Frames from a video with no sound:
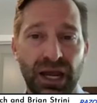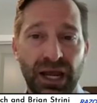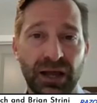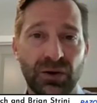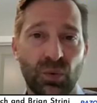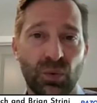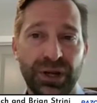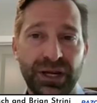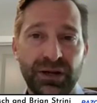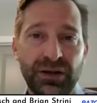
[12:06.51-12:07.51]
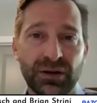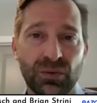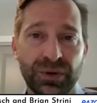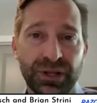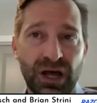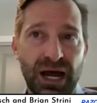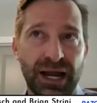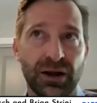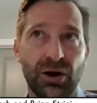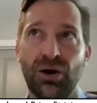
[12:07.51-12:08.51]
And we
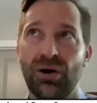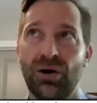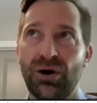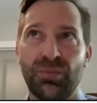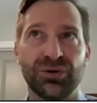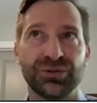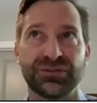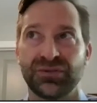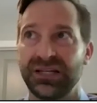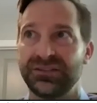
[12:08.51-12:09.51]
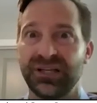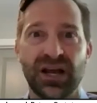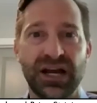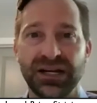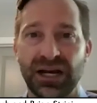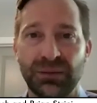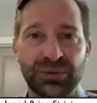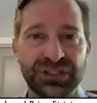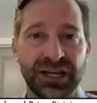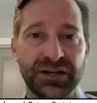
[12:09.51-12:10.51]
rely almost, I'd say
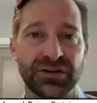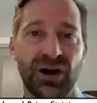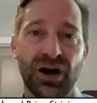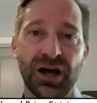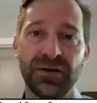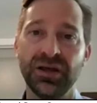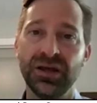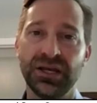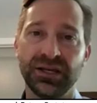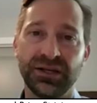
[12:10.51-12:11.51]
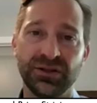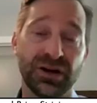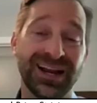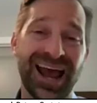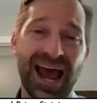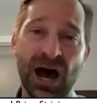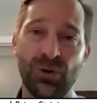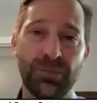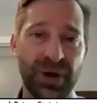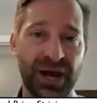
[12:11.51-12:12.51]
99% on either an
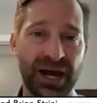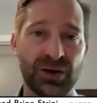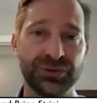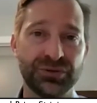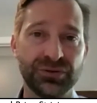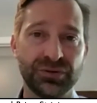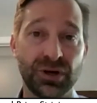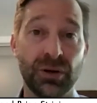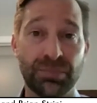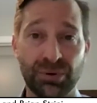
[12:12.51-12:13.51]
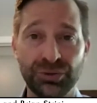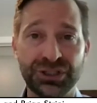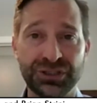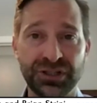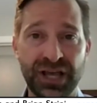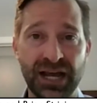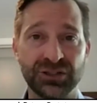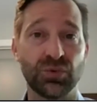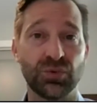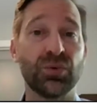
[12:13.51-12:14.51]
outbound approach to that,
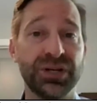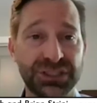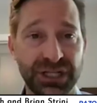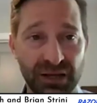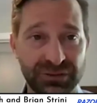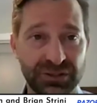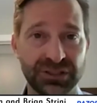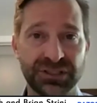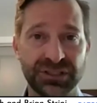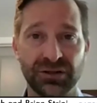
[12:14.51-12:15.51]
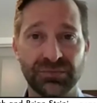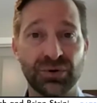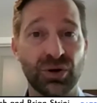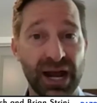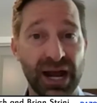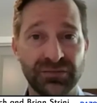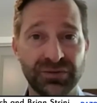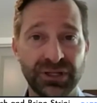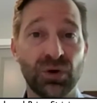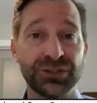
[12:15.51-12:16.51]
as we're reaching out to the seller
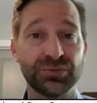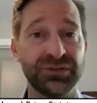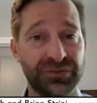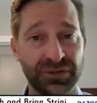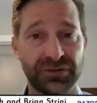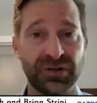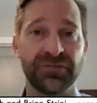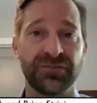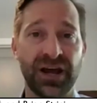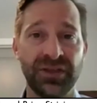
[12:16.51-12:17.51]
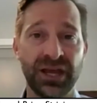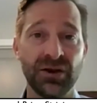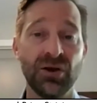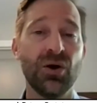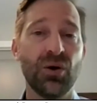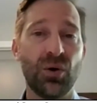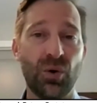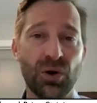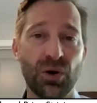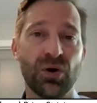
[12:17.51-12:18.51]
proactively once we've filtered and found that,
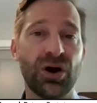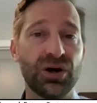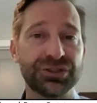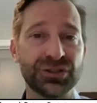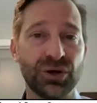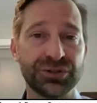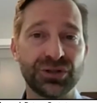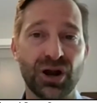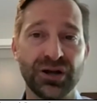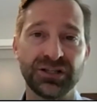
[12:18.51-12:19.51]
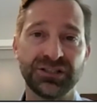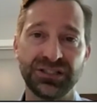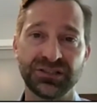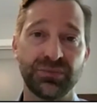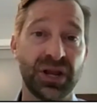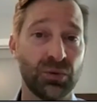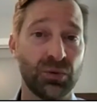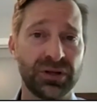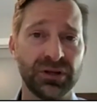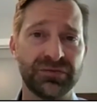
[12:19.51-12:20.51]
or we're also starting to see some
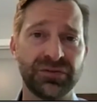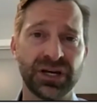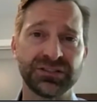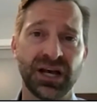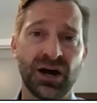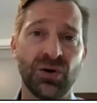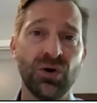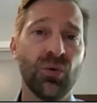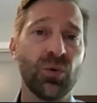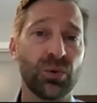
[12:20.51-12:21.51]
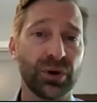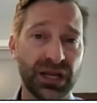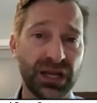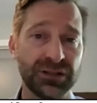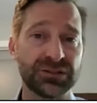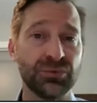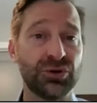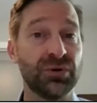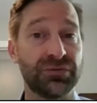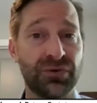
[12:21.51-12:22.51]
networking effects now where we're getting some
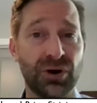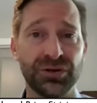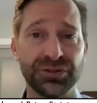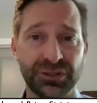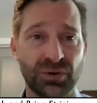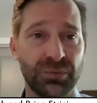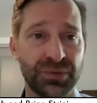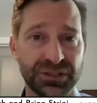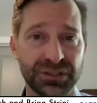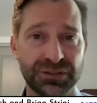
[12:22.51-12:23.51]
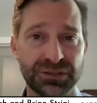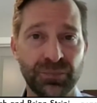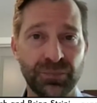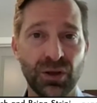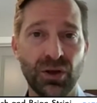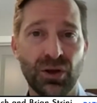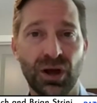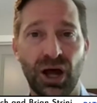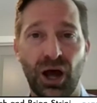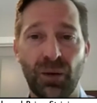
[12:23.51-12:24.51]
good referrals into our business.
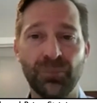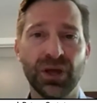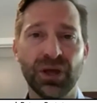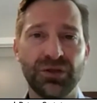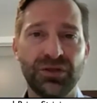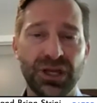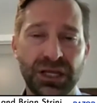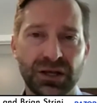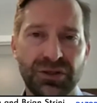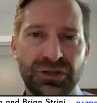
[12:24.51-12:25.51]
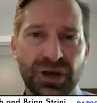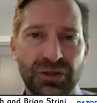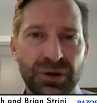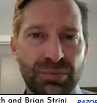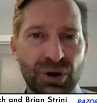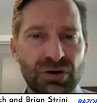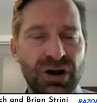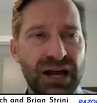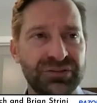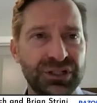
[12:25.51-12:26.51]
The broker
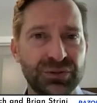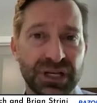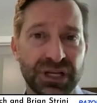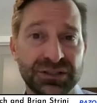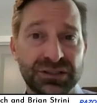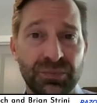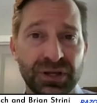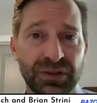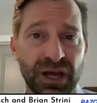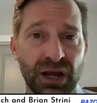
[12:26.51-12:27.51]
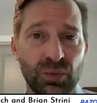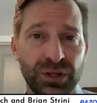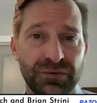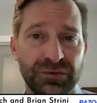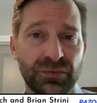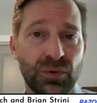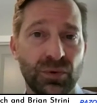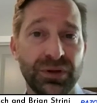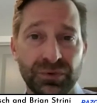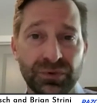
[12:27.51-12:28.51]
avenue is something that
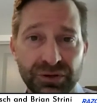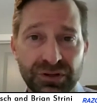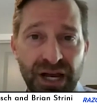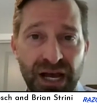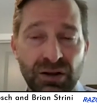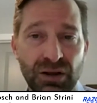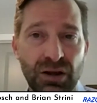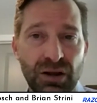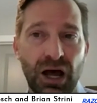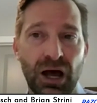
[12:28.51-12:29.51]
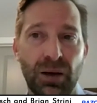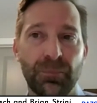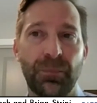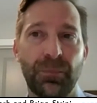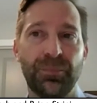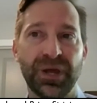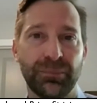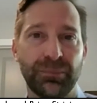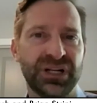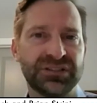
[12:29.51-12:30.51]
we've looked at,
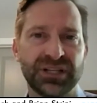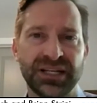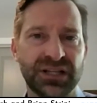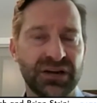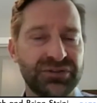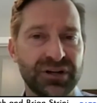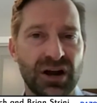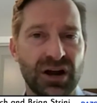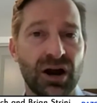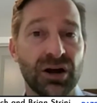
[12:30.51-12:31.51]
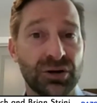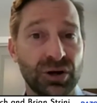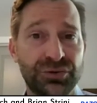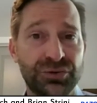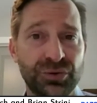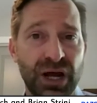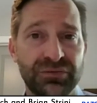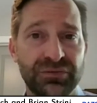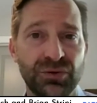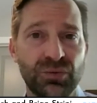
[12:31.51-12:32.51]
but it's definitely not our go-to avenue.